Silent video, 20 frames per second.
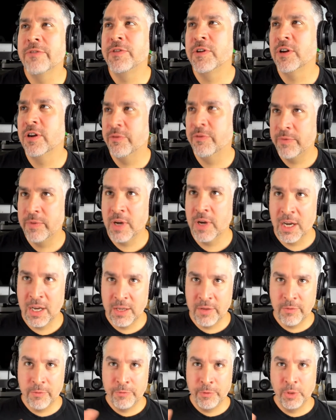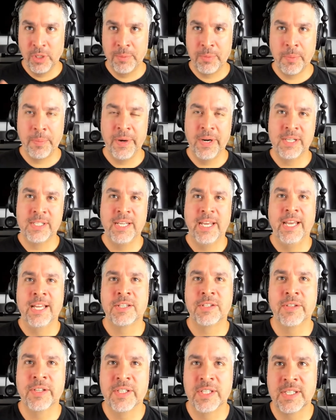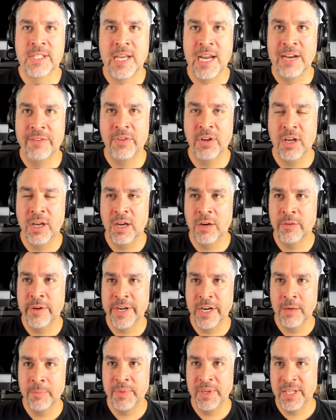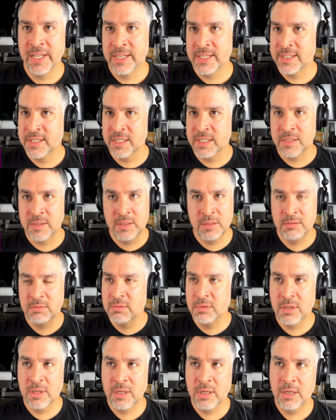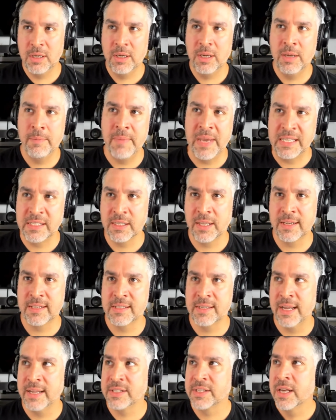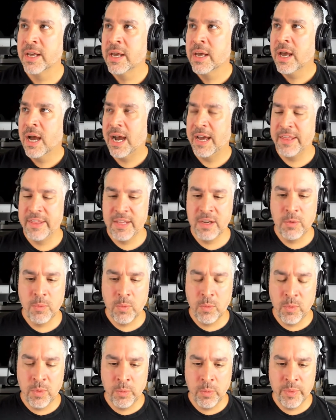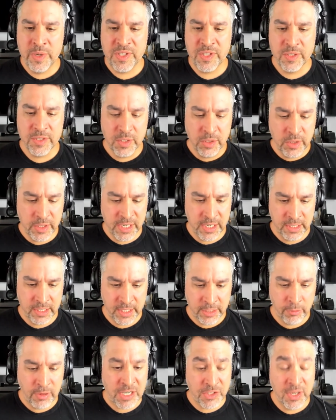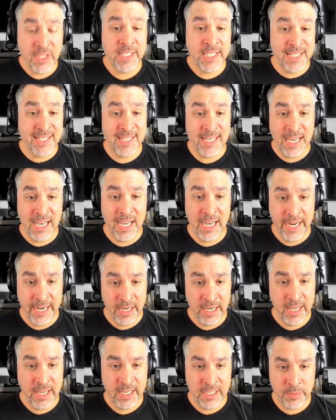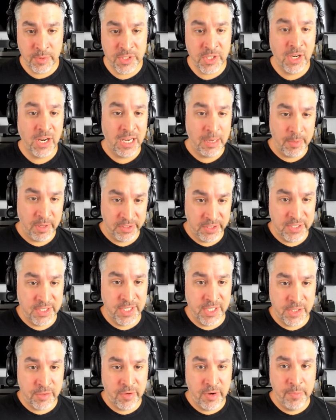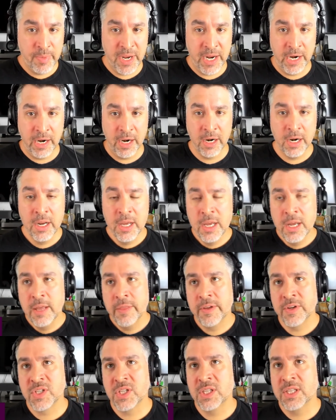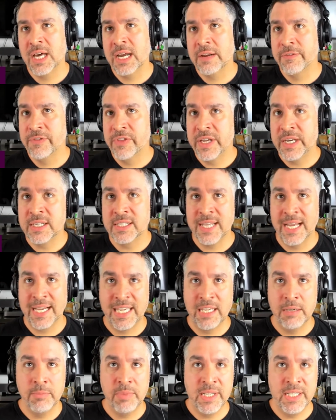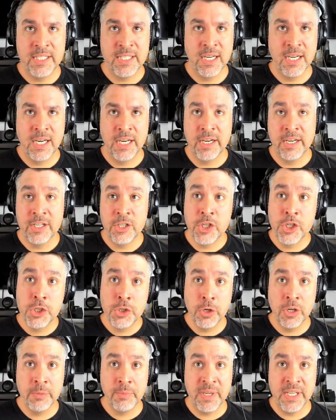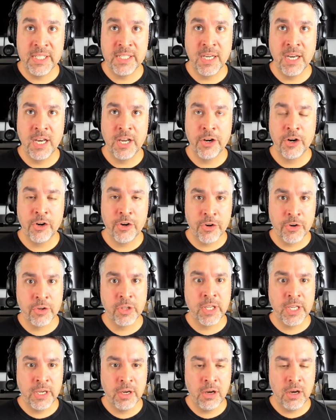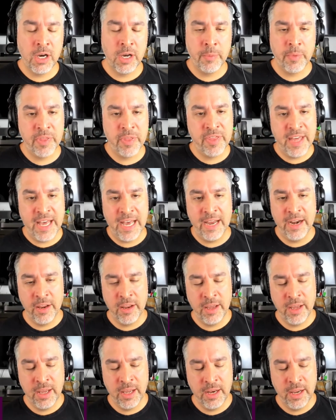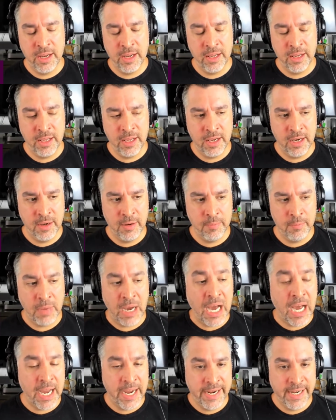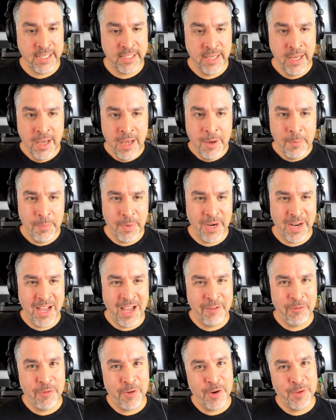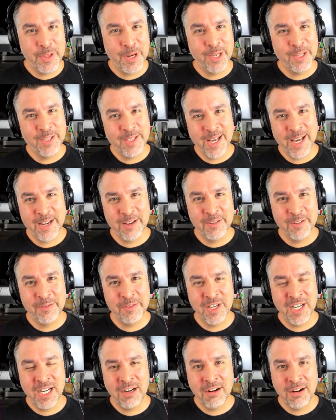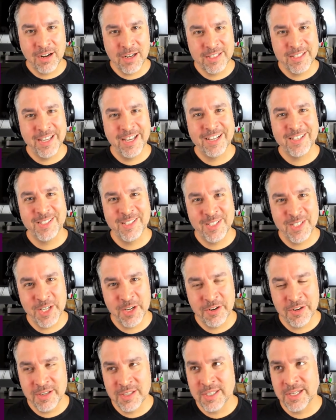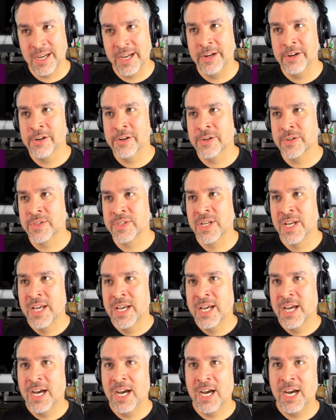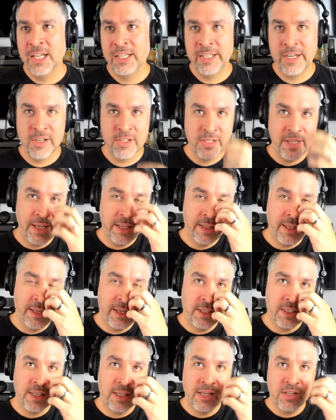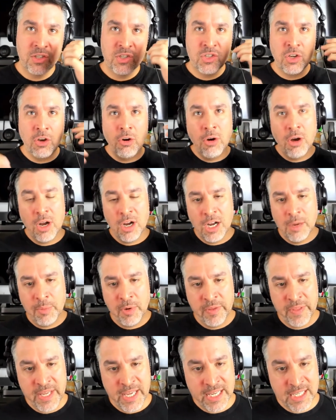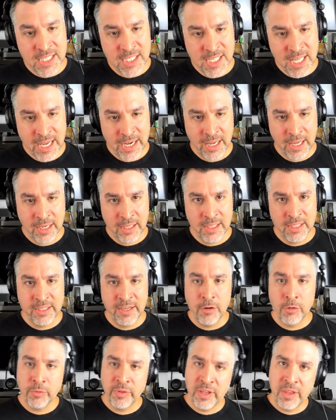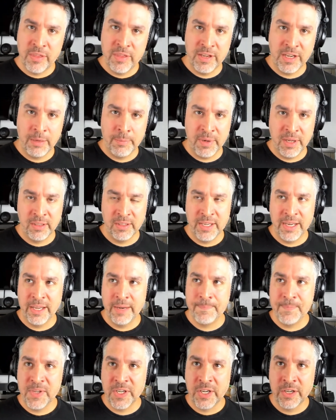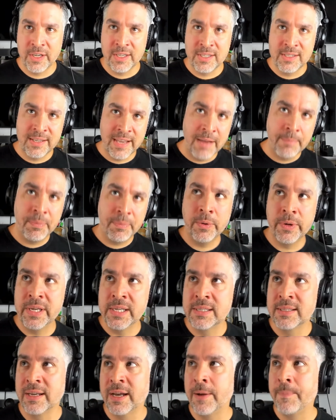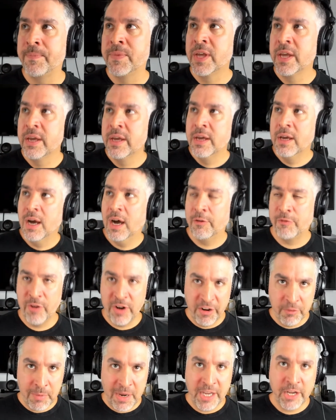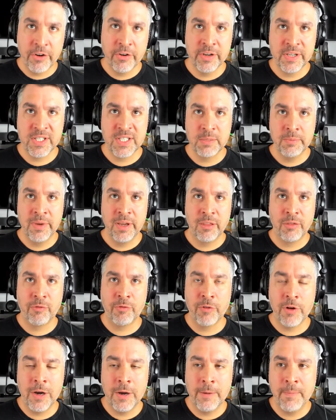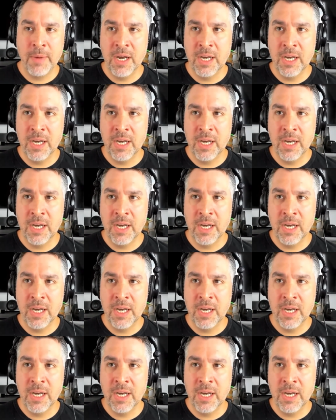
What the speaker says: if you're fully prepared to answer this. It's kind of a ringer, but it makes a lot of sense. I think when we start to look at like restaurant design, as we're talking about the disrepair, there's a lot of things can be done and should be done early on with that in mind. But I fear that a lot of architects, interior designers, leaders, they just get so hung up on the aesthetic that they don't really think about that. A good example is a friend of mine, Chris Smith from